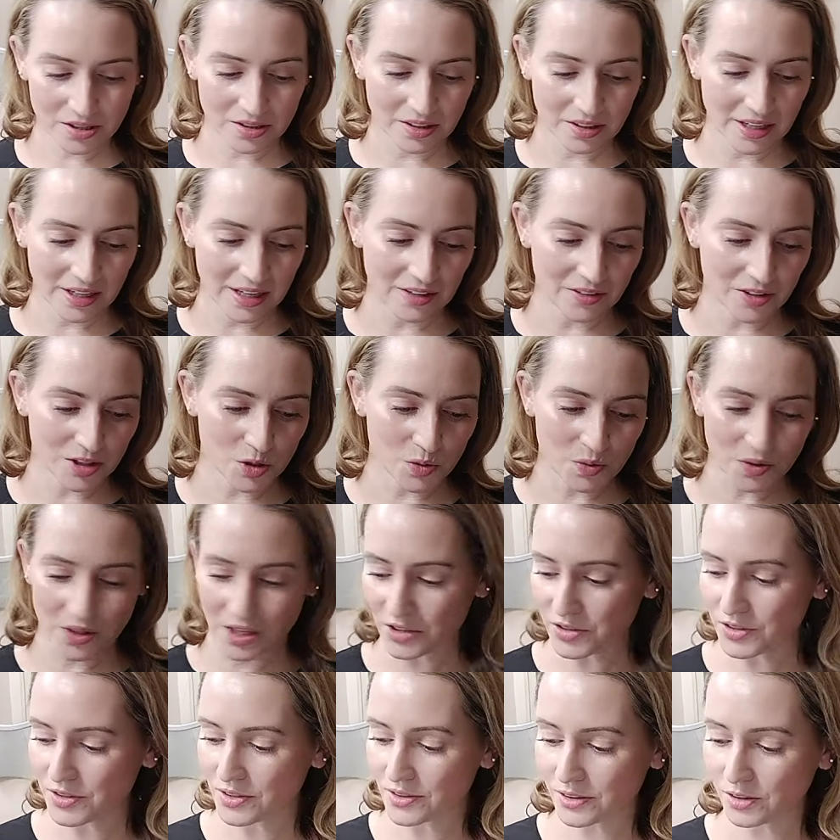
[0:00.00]
and this one
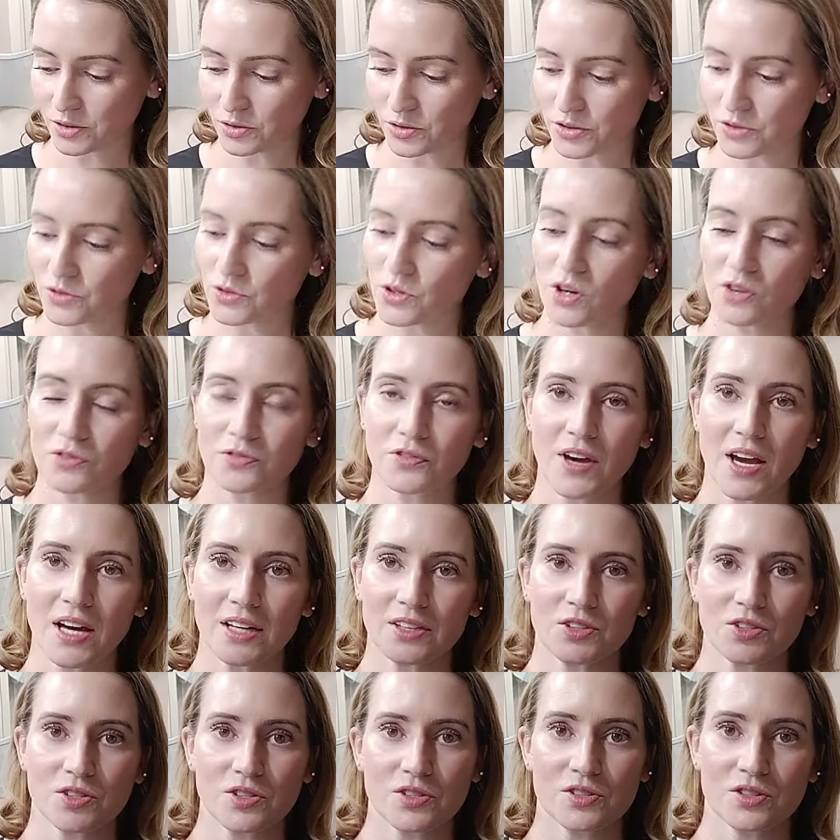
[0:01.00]
also includes growth
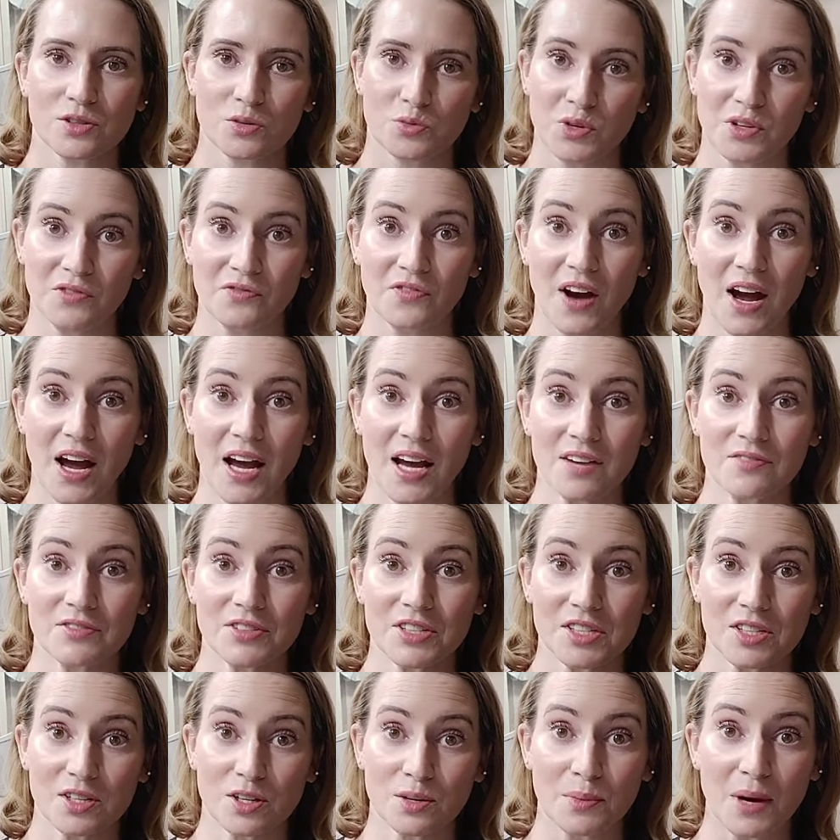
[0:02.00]
factors, the Reviv
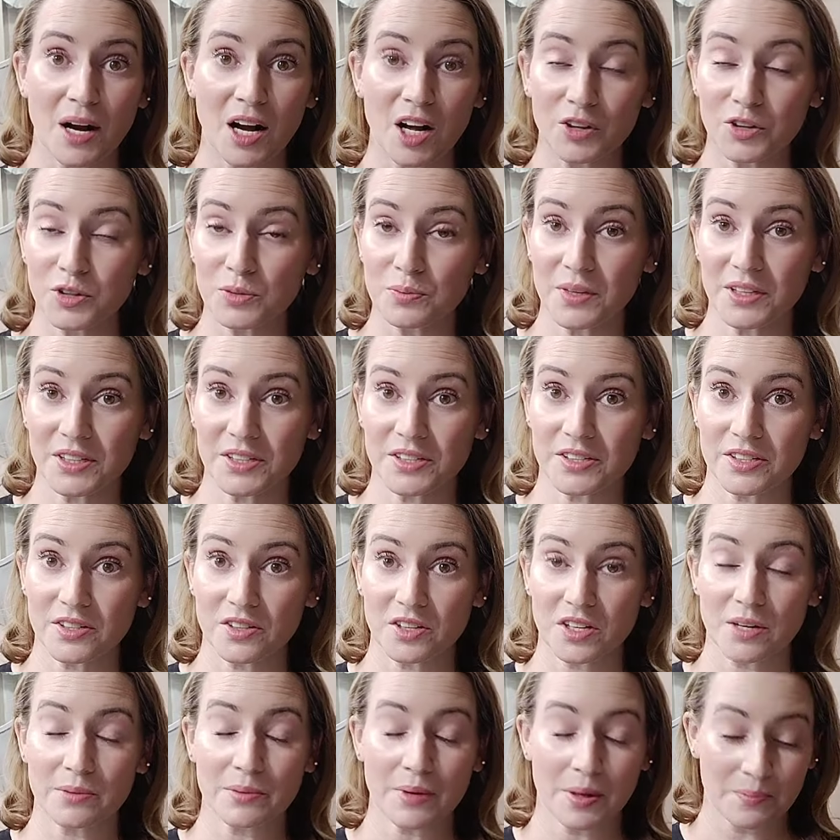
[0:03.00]
Serum Ultimate
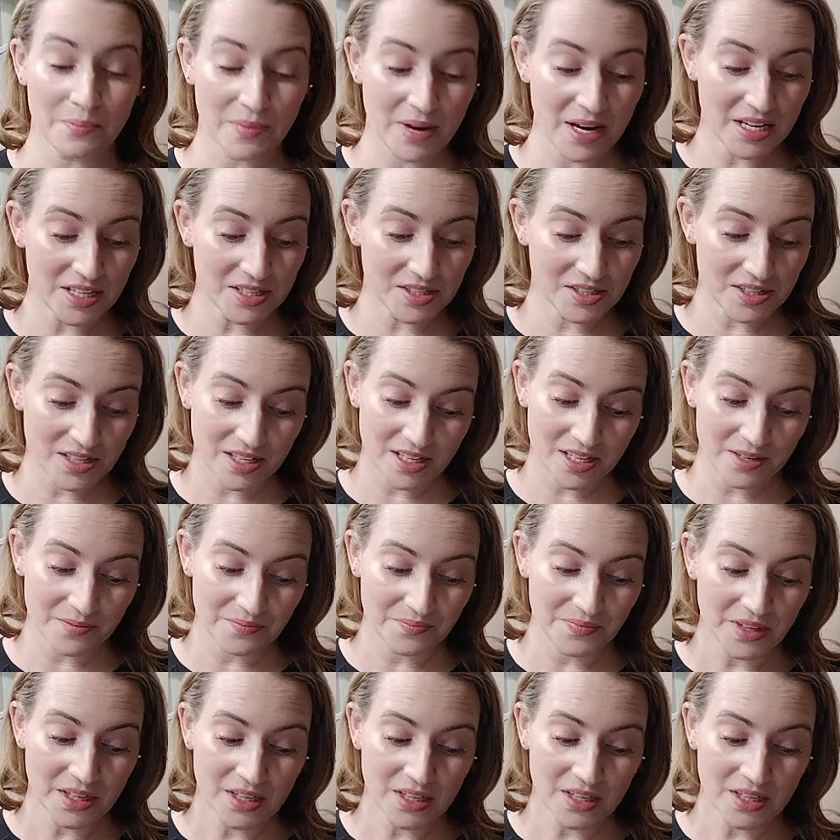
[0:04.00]
Serum, amazing.